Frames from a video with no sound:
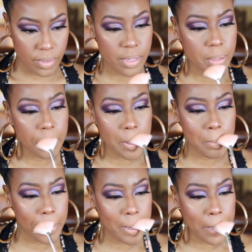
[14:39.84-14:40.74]
It's really
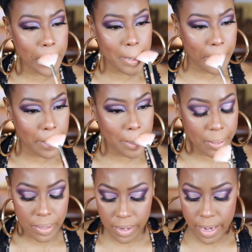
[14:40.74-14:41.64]
pretty.
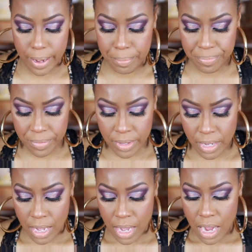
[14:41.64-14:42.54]
Okay.
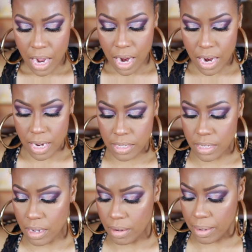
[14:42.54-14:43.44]
All right,
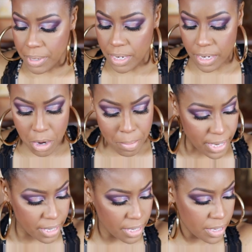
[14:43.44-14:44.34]
so I'm gonna go
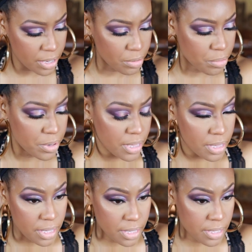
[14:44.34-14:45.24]
back in with
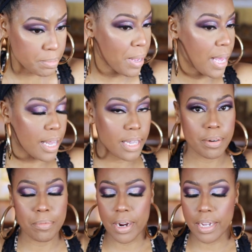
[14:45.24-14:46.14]
this
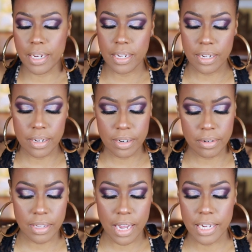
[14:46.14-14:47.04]
palette right here,
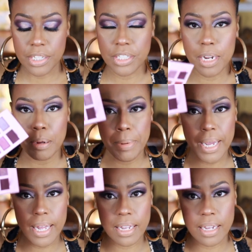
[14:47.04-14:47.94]
the eyeshadow
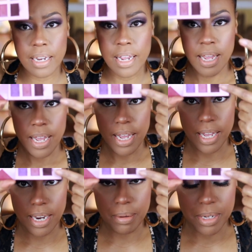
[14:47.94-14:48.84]
palette, and I'm